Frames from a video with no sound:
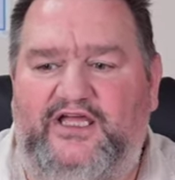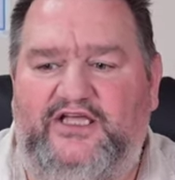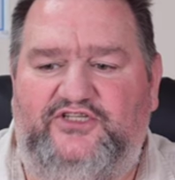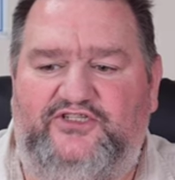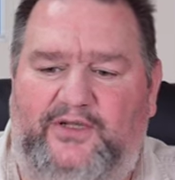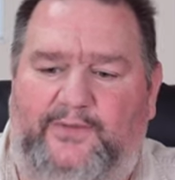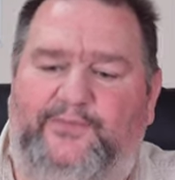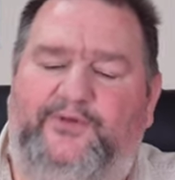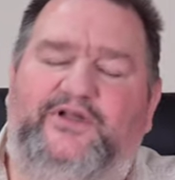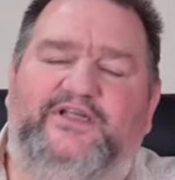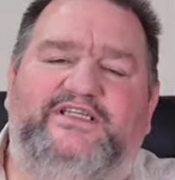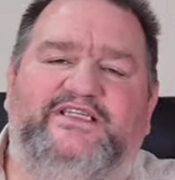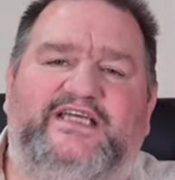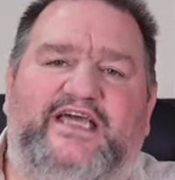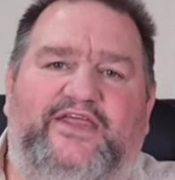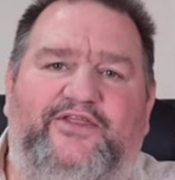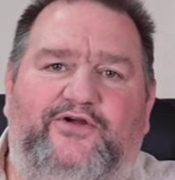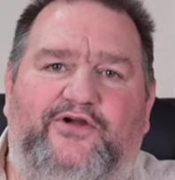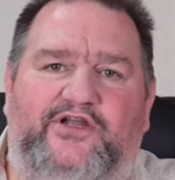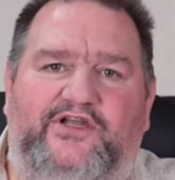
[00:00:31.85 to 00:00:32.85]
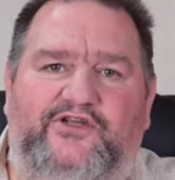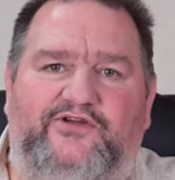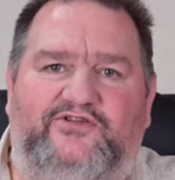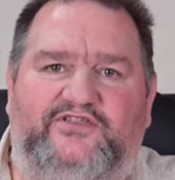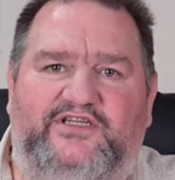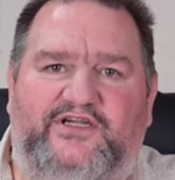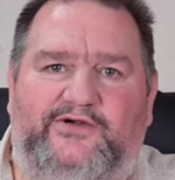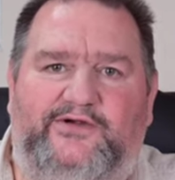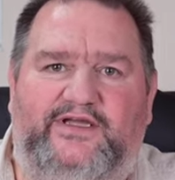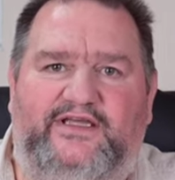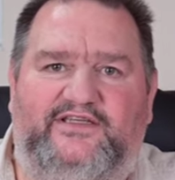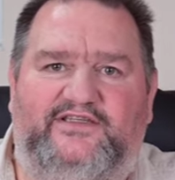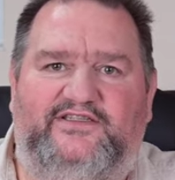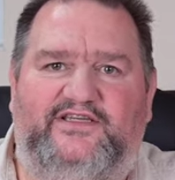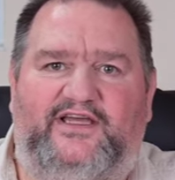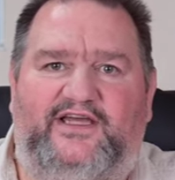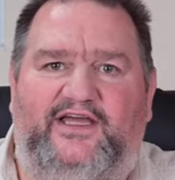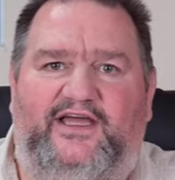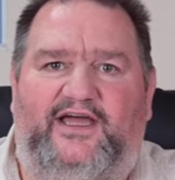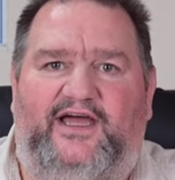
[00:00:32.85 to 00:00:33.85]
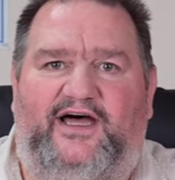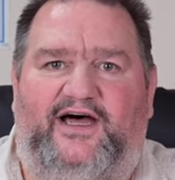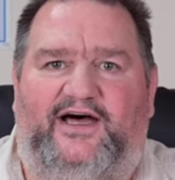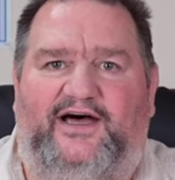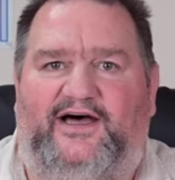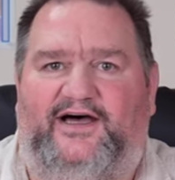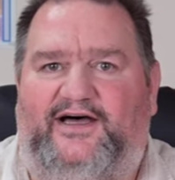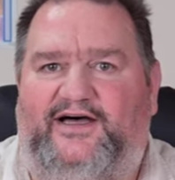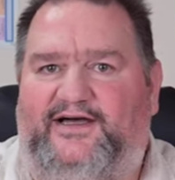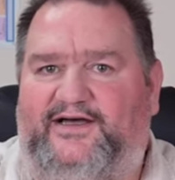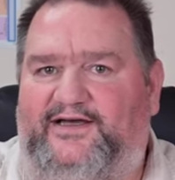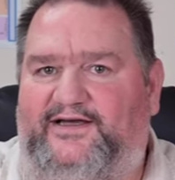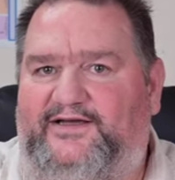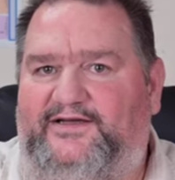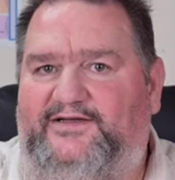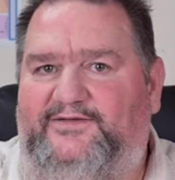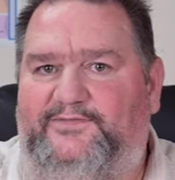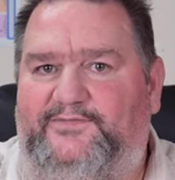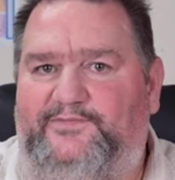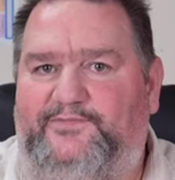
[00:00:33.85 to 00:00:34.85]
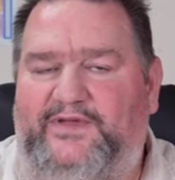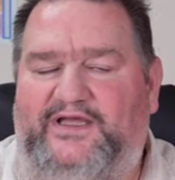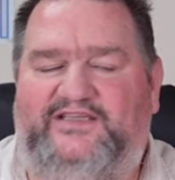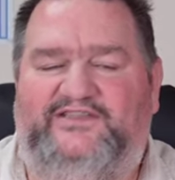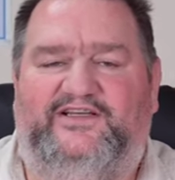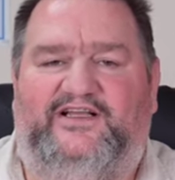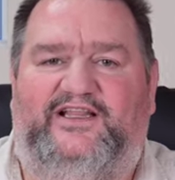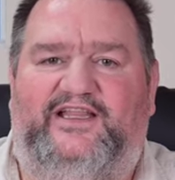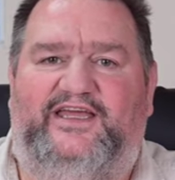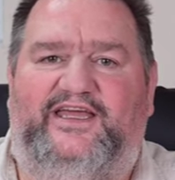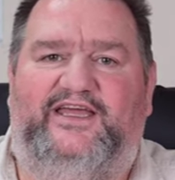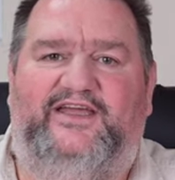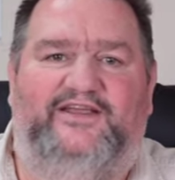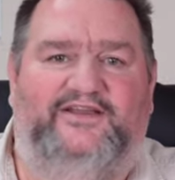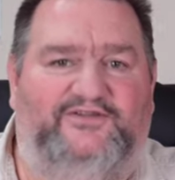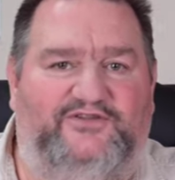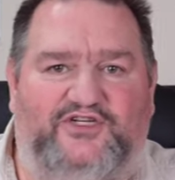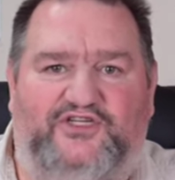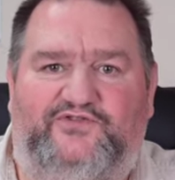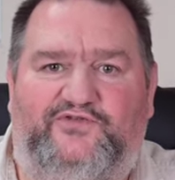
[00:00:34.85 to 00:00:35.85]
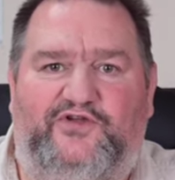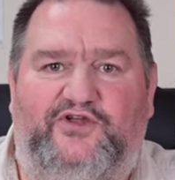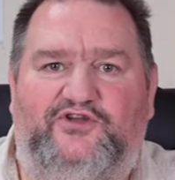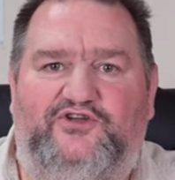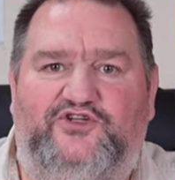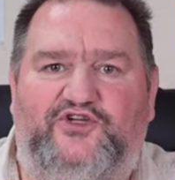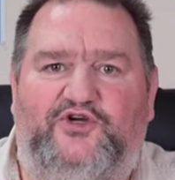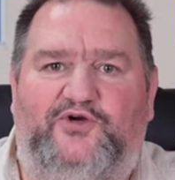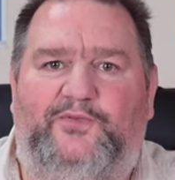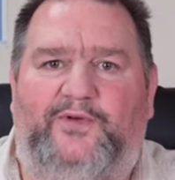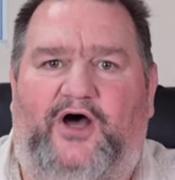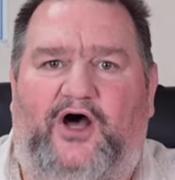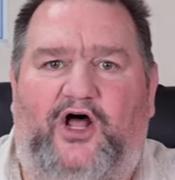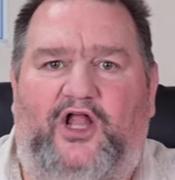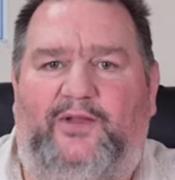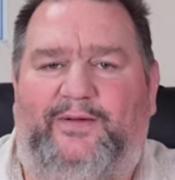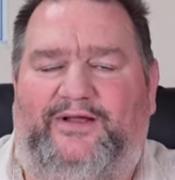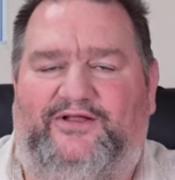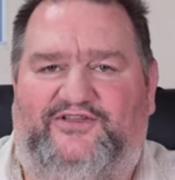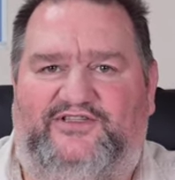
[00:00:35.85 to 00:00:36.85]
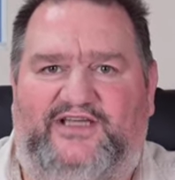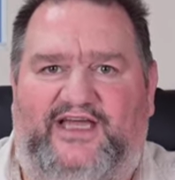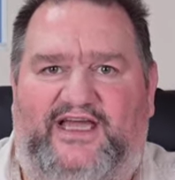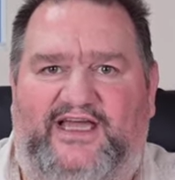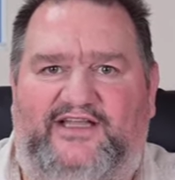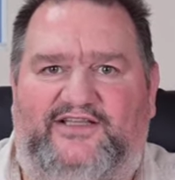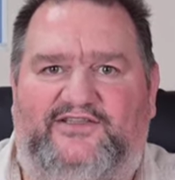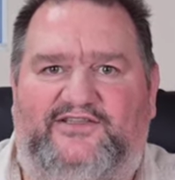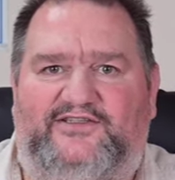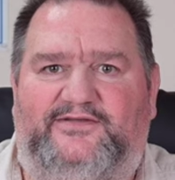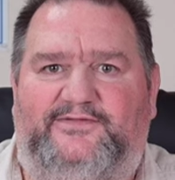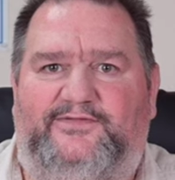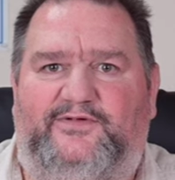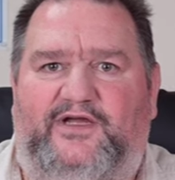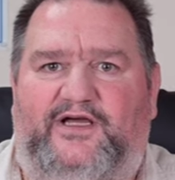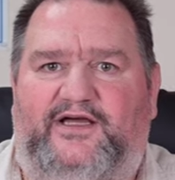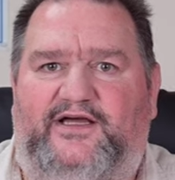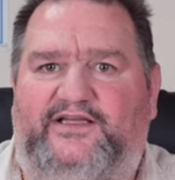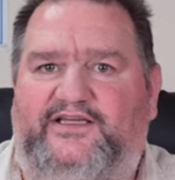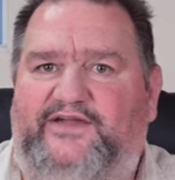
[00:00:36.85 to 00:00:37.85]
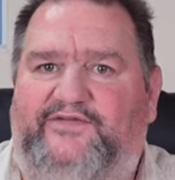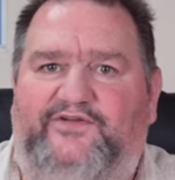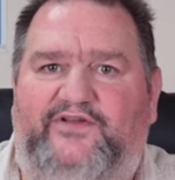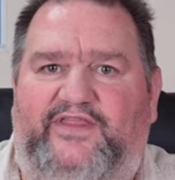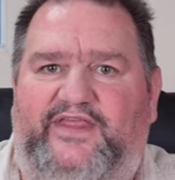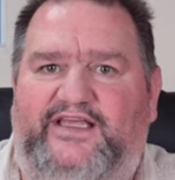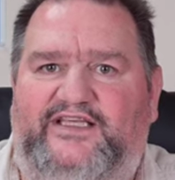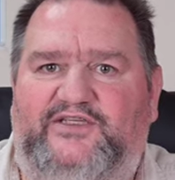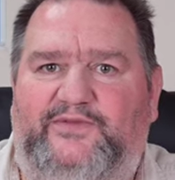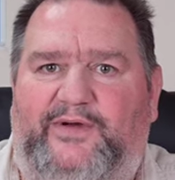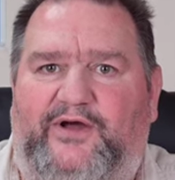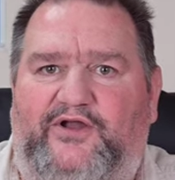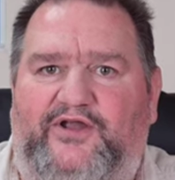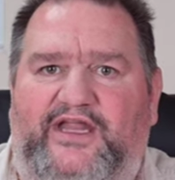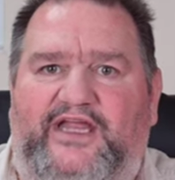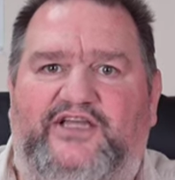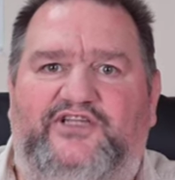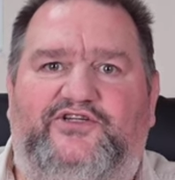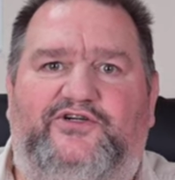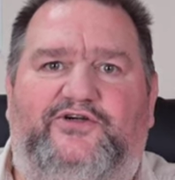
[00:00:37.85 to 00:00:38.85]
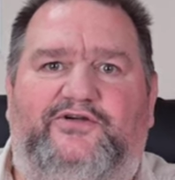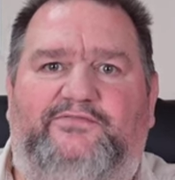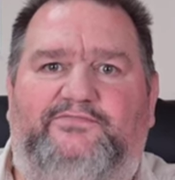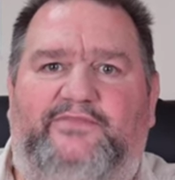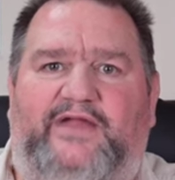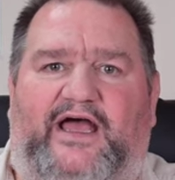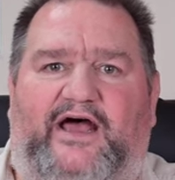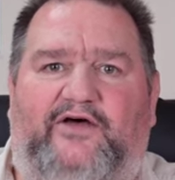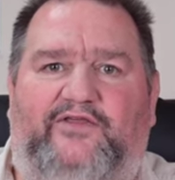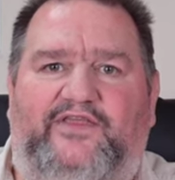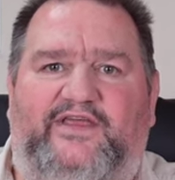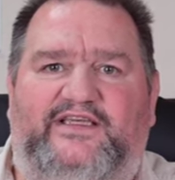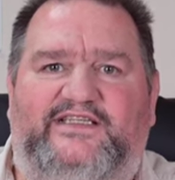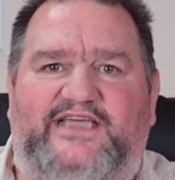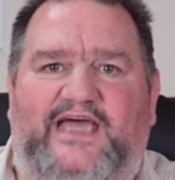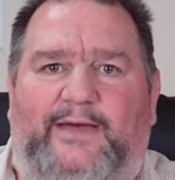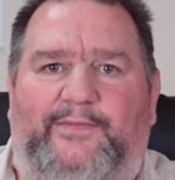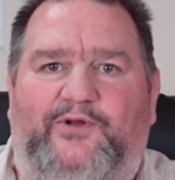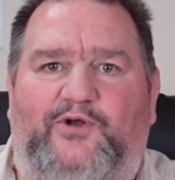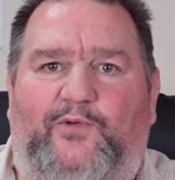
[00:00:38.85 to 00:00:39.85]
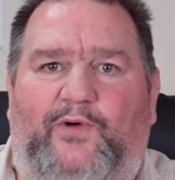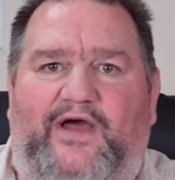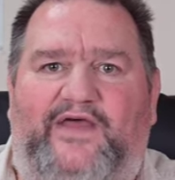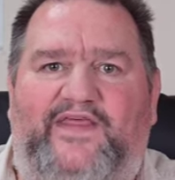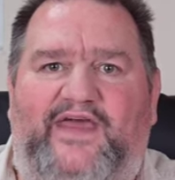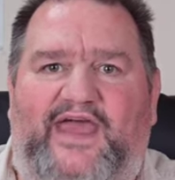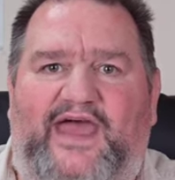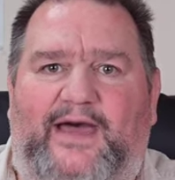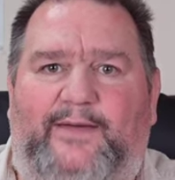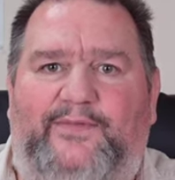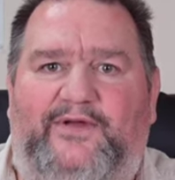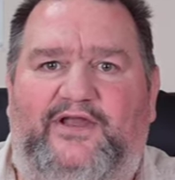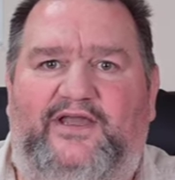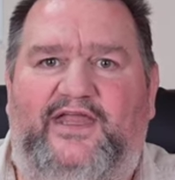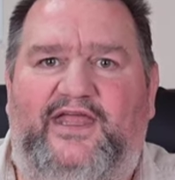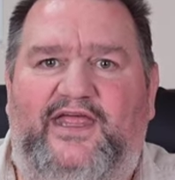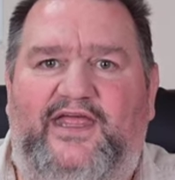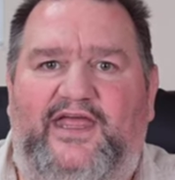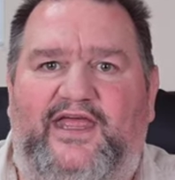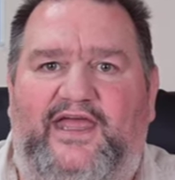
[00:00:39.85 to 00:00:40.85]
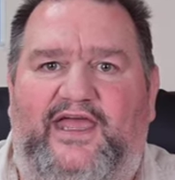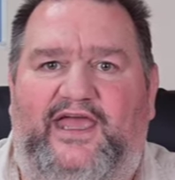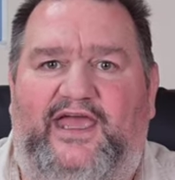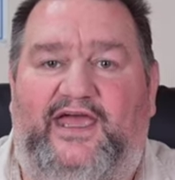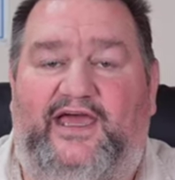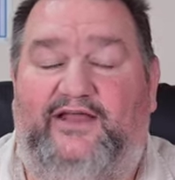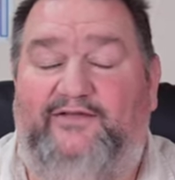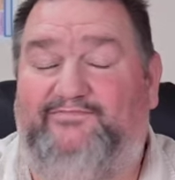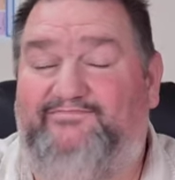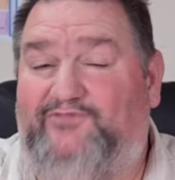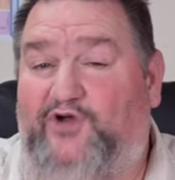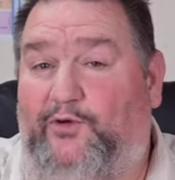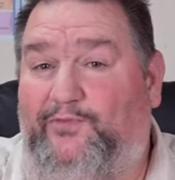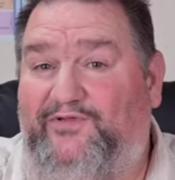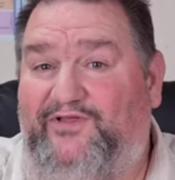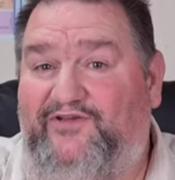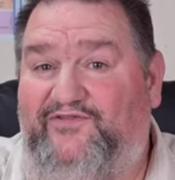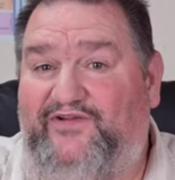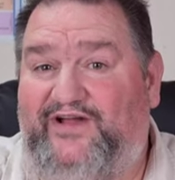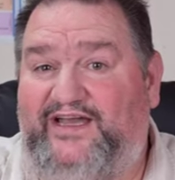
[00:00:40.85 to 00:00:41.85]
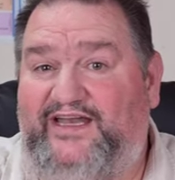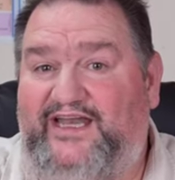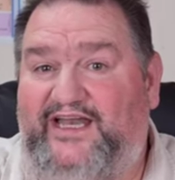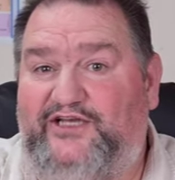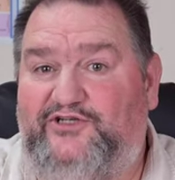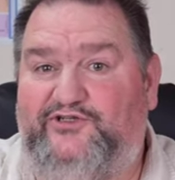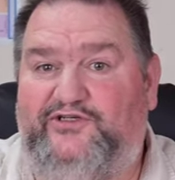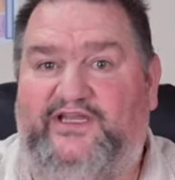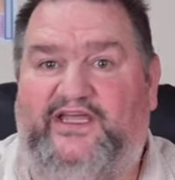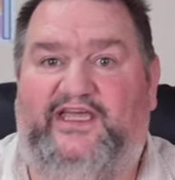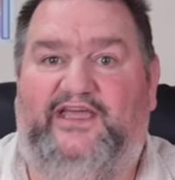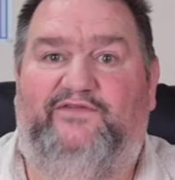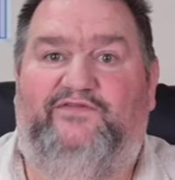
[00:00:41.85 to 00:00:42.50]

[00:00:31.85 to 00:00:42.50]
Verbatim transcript: So I'm putting together a new series, uh, basically just for YouTube, all about science, uh, different things about nature, how things happen, why they happen, and hopefully you find it interesting.